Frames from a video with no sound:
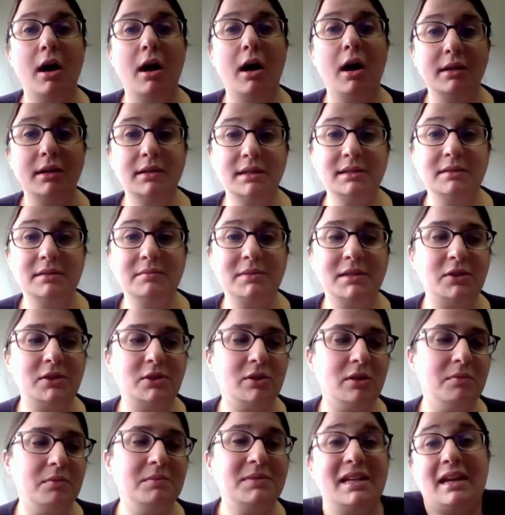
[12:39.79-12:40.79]
autism
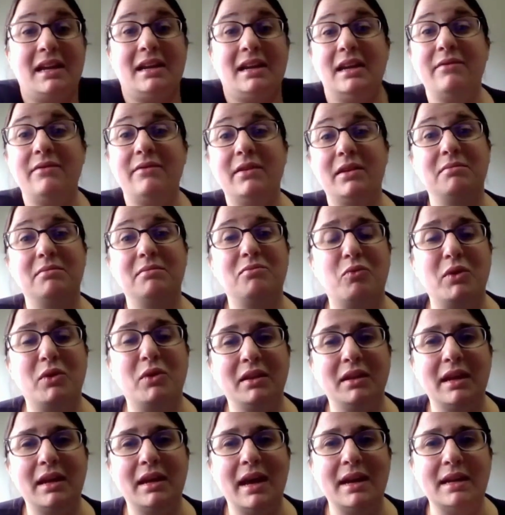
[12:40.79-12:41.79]
syndromes and even
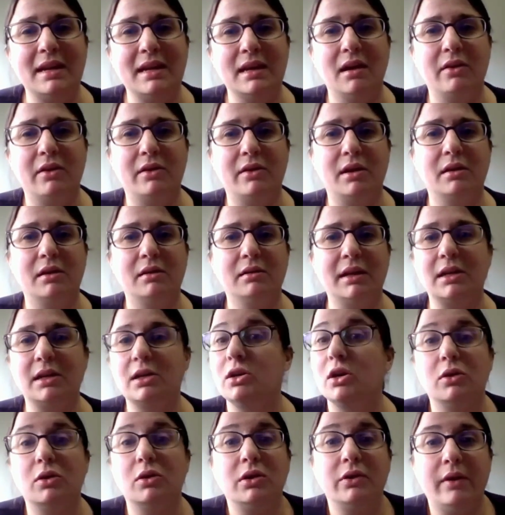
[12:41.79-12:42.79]
really any other like
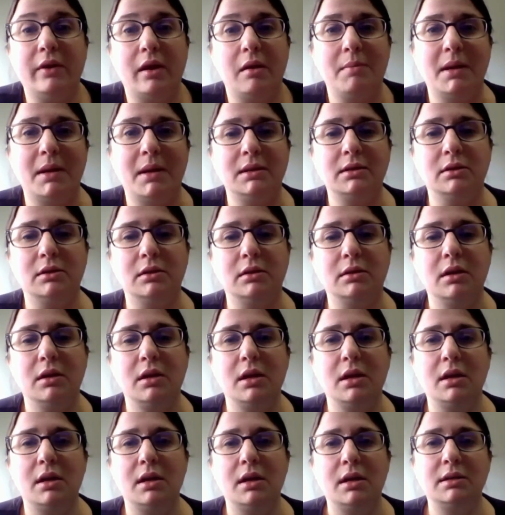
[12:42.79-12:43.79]
neurodevelopmental
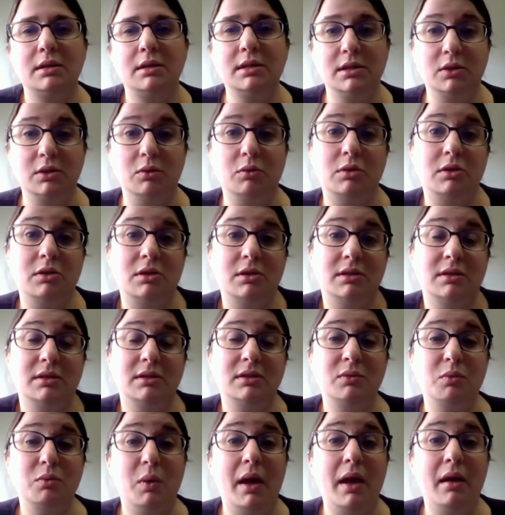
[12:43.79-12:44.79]
disorders
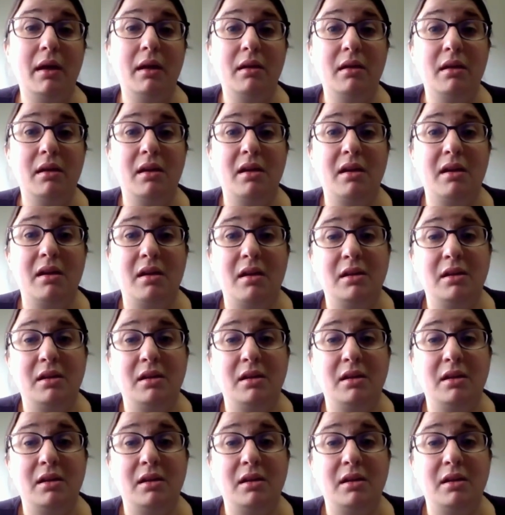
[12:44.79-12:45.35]
as well.